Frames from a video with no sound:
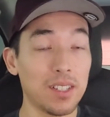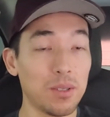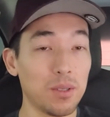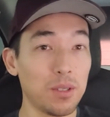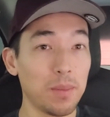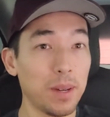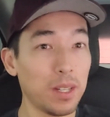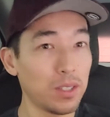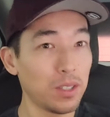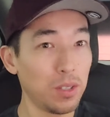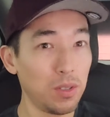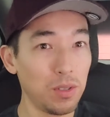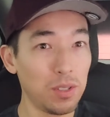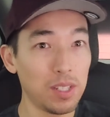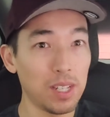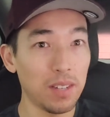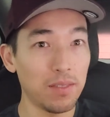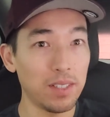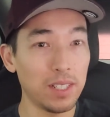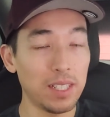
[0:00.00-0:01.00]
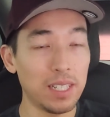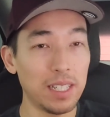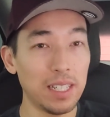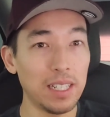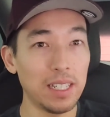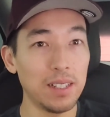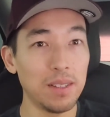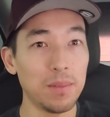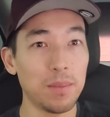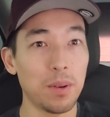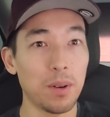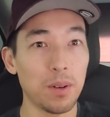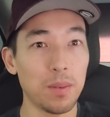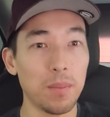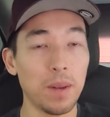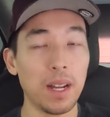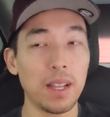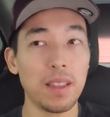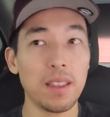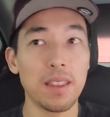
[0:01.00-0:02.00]
So it's about $217 per
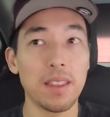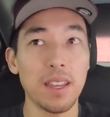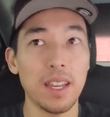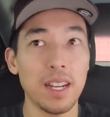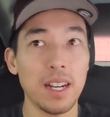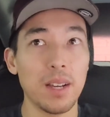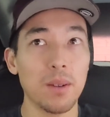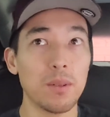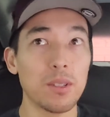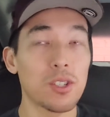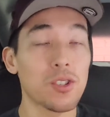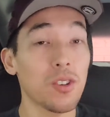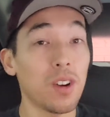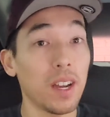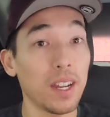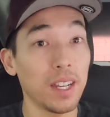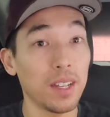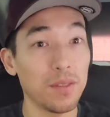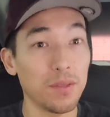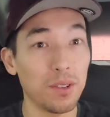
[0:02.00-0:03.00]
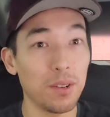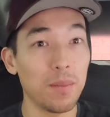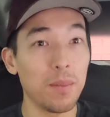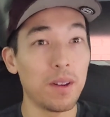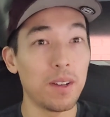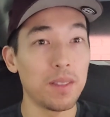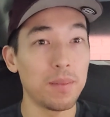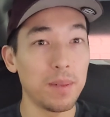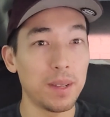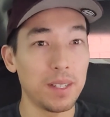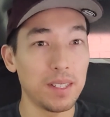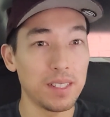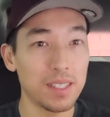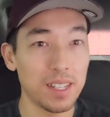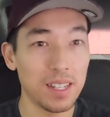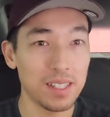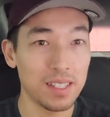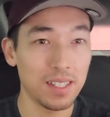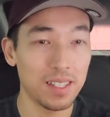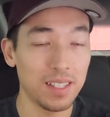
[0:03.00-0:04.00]
month, and I was trying it for a month because
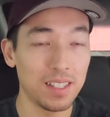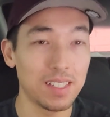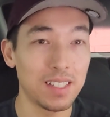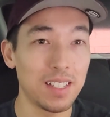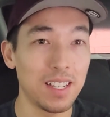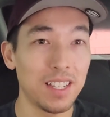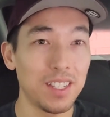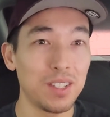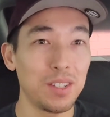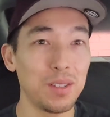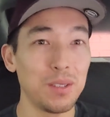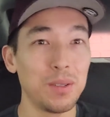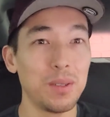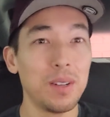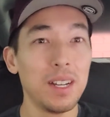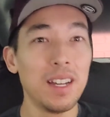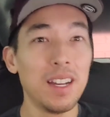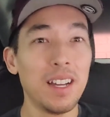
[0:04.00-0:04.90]
Tesla does let you